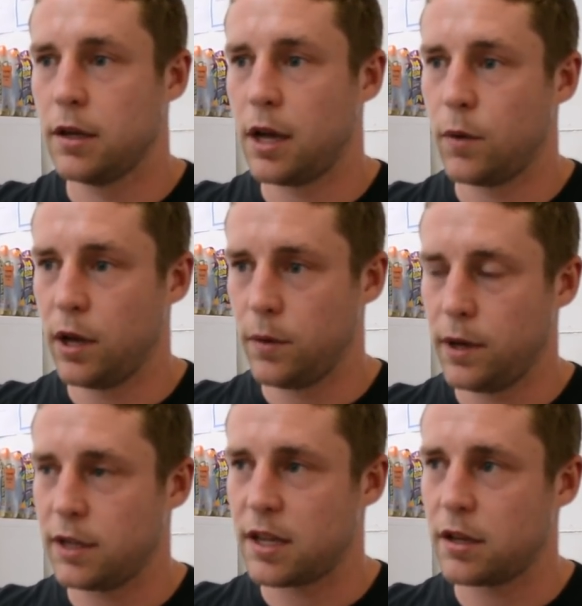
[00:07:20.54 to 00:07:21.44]
Yeah, we,
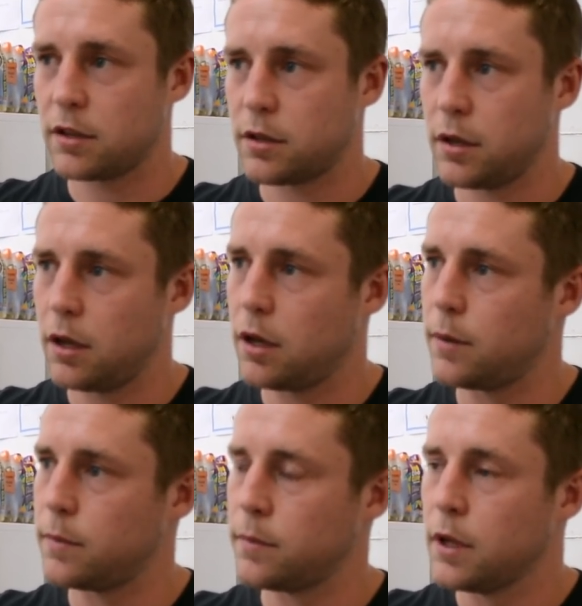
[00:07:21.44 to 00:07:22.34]
we tend to, um,
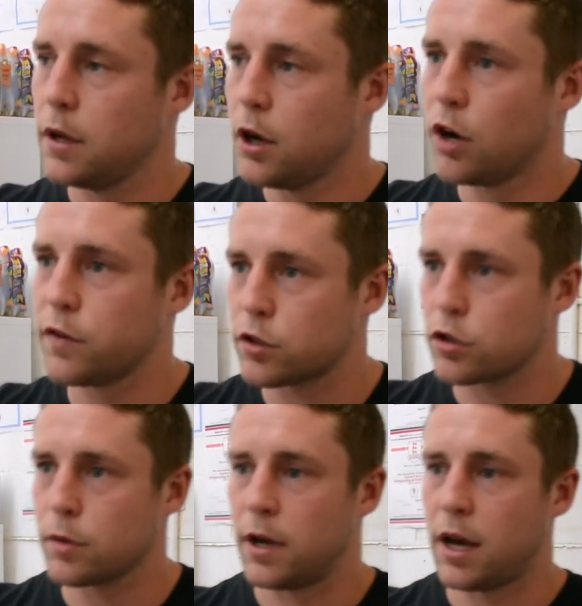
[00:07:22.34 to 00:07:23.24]
over the
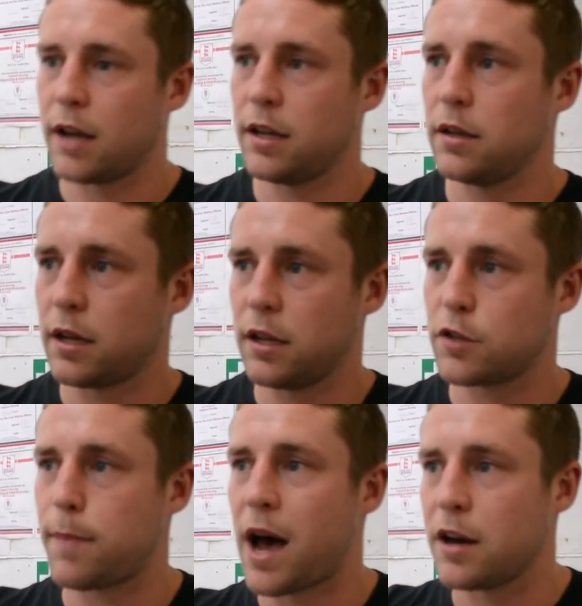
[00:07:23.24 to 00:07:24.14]
summer, I didn't, I
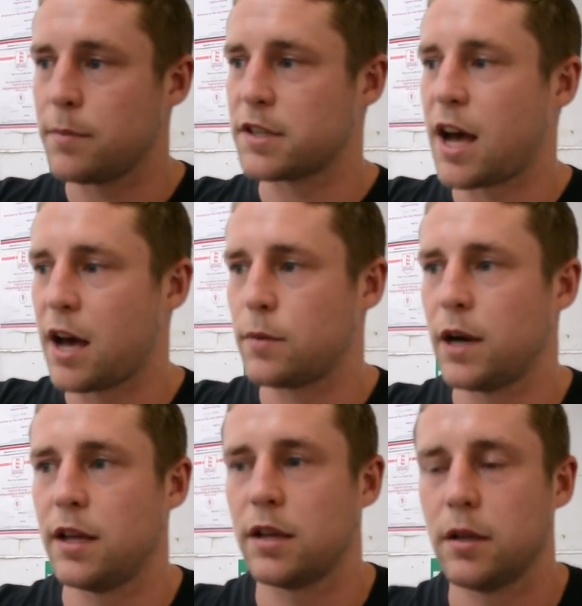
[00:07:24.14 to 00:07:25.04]
didn't spar them as hard
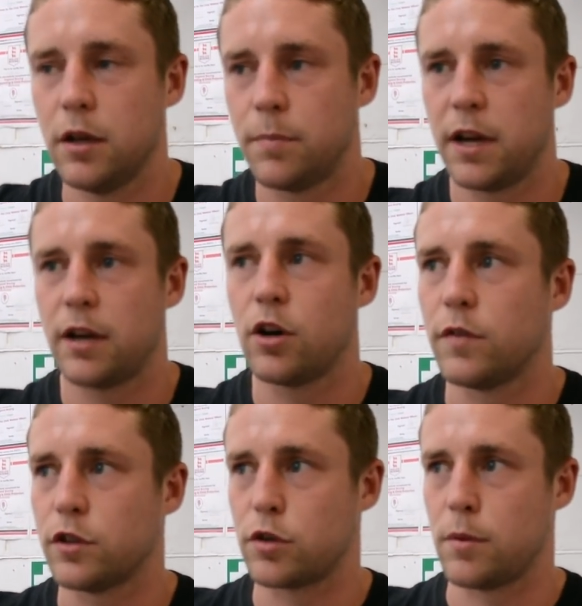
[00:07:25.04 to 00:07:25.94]
while they had a little break
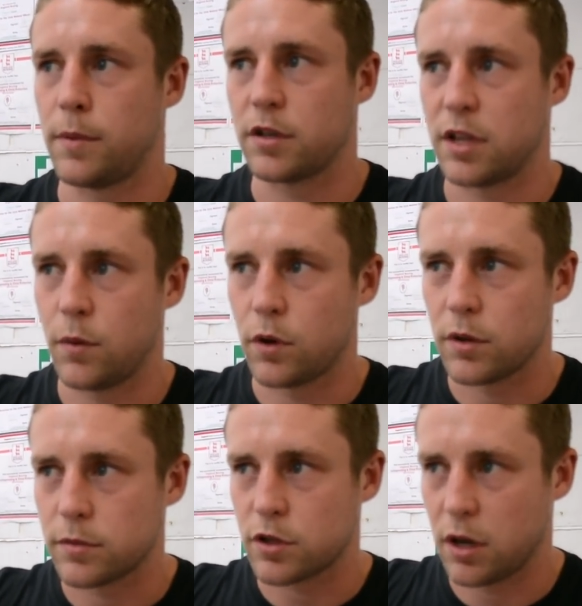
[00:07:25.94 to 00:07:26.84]
over the summer. Yeah. I didn't
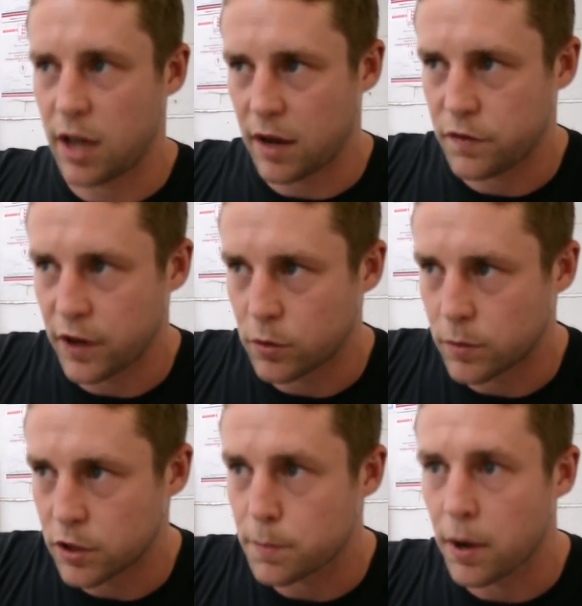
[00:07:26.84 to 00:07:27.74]
want them sort of getting fed up
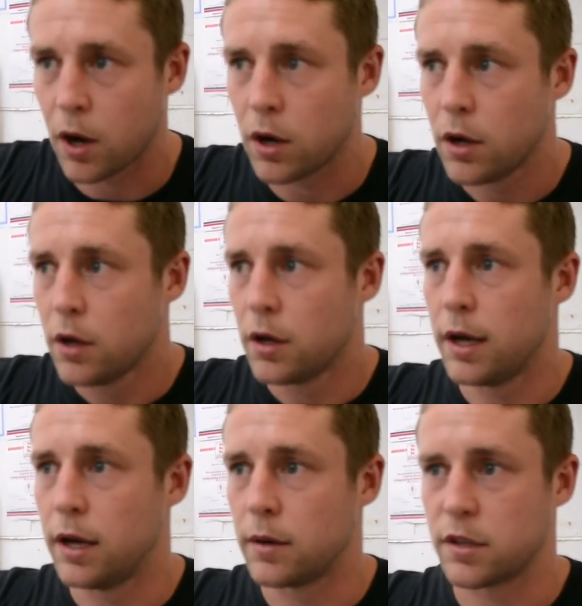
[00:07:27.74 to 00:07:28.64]
with sport,
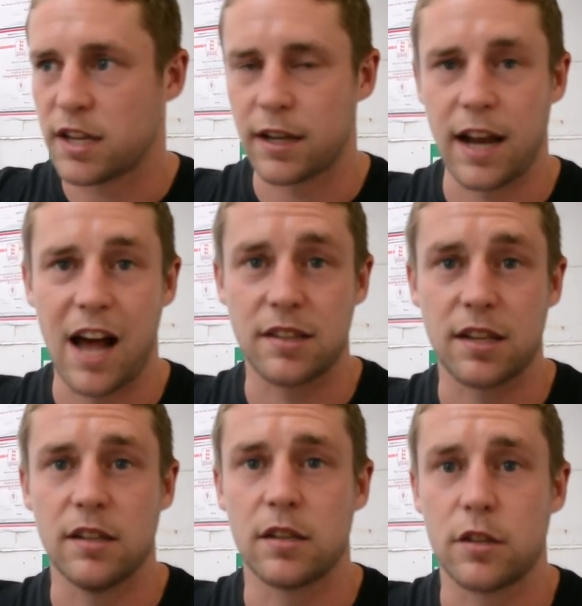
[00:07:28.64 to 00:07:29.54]
because uh, they had an hard
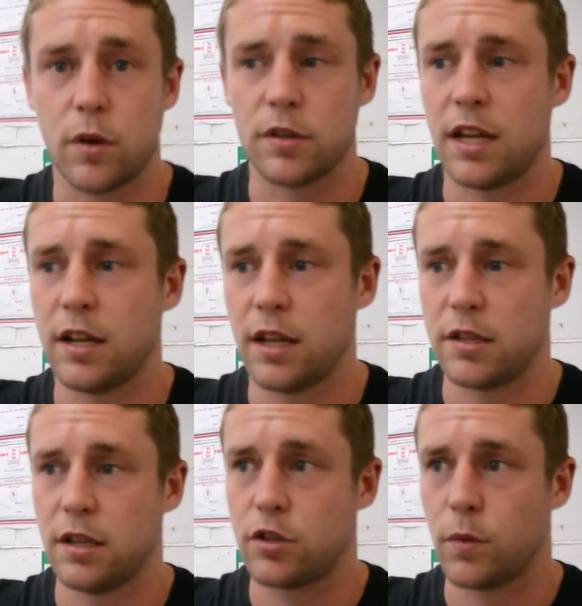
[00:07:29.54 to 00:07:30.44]
season sort of end of
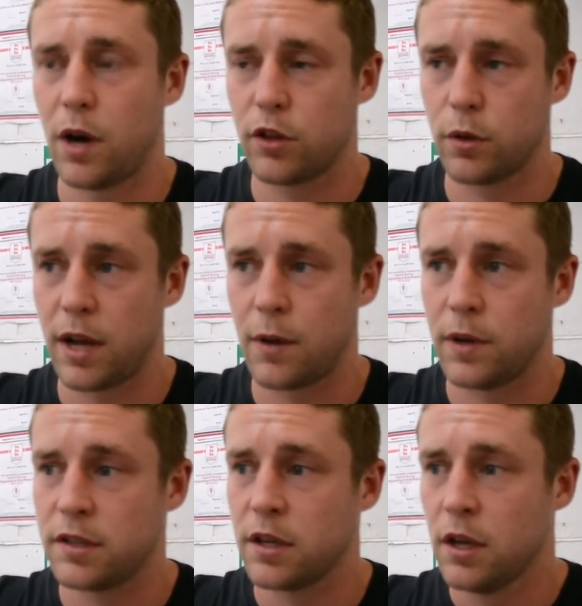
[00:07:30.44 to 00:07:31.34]
the season. So what I do now is,